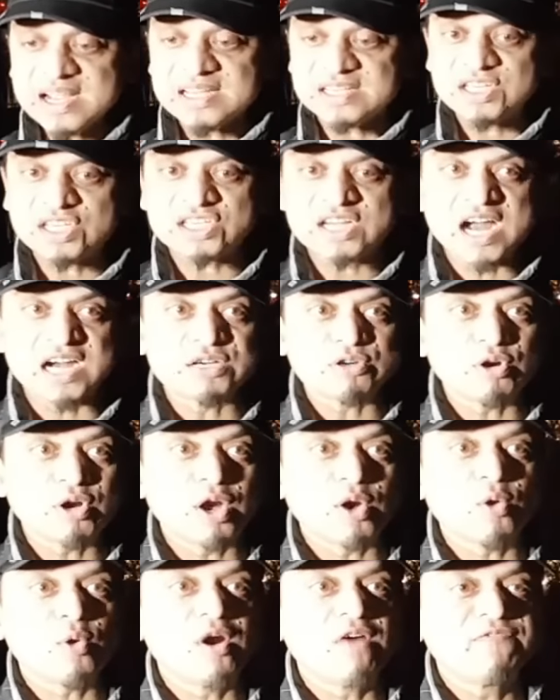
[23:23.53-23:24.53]
is this
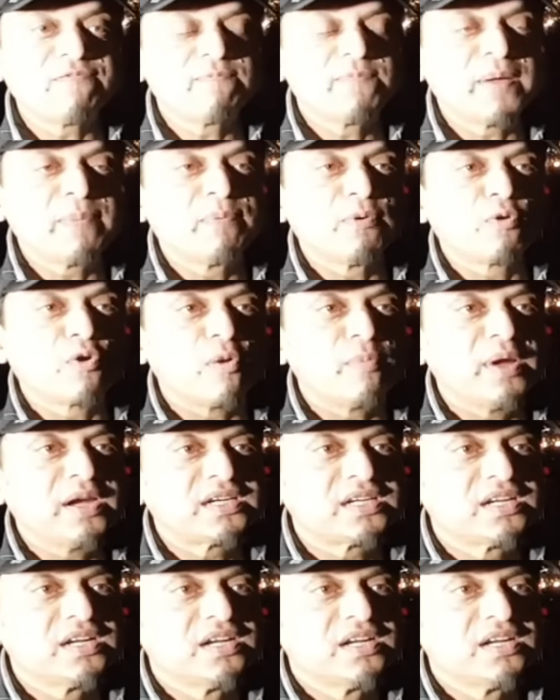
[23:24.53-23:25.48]
category of people who commit